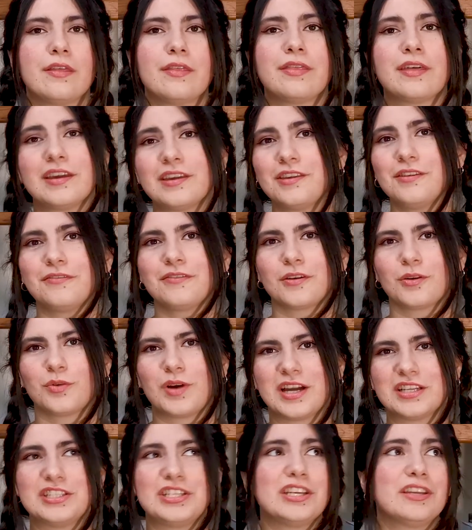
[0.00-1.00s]
Thank you for
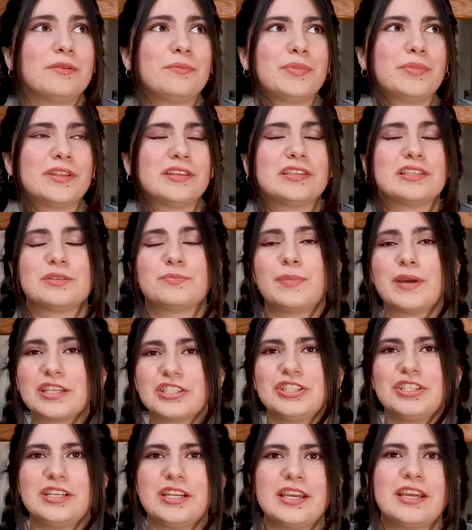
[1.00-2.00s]
watching, but
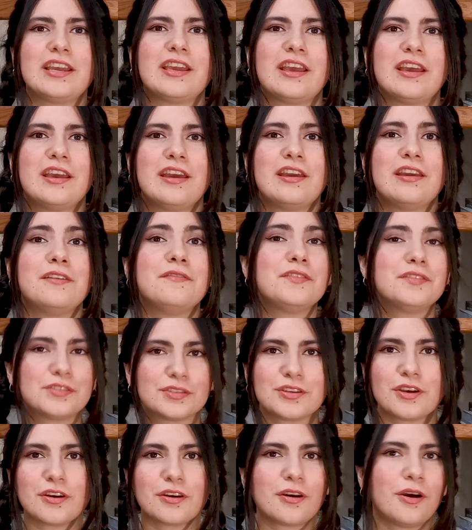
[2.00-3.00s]
especially if you
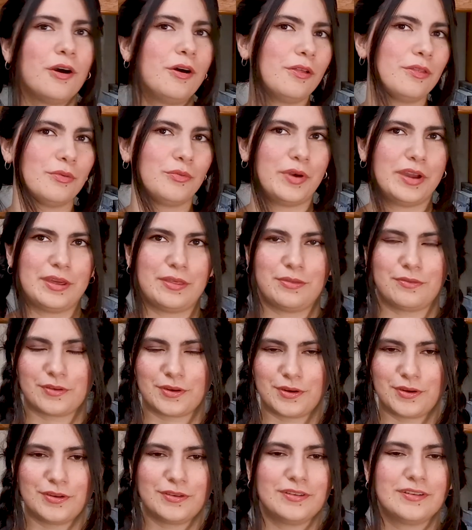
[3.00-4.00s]
stuck all the way
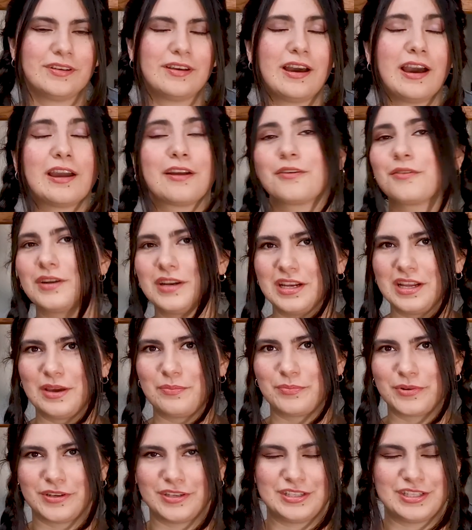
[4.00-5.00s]
through, I really
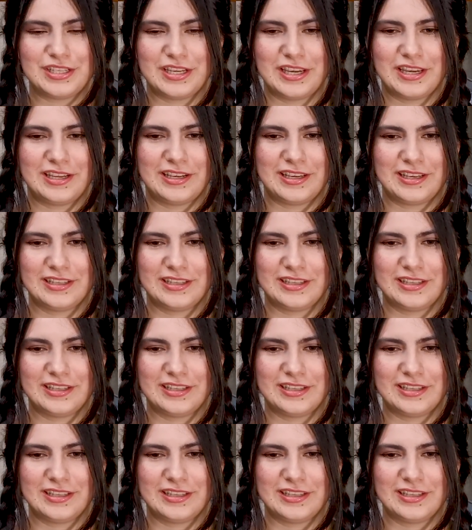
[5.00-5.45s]
appreciate